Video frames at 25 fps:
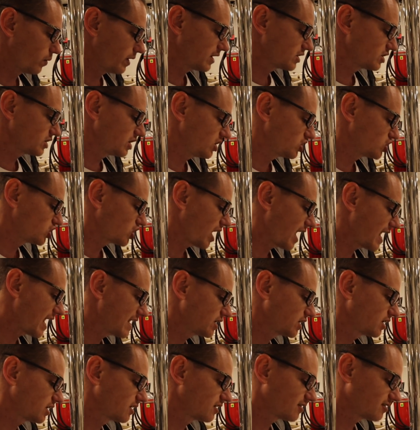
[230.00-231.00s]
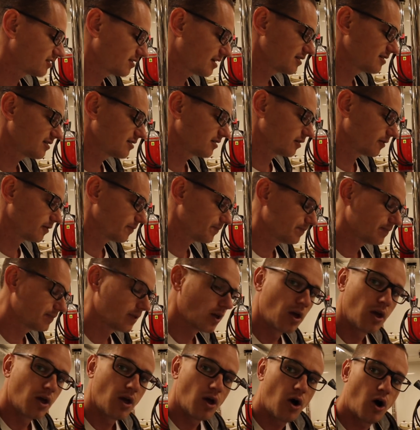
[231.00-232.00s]
we're actually changing the system
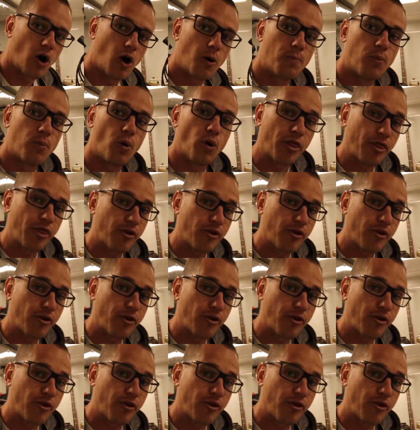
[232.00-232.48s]
on board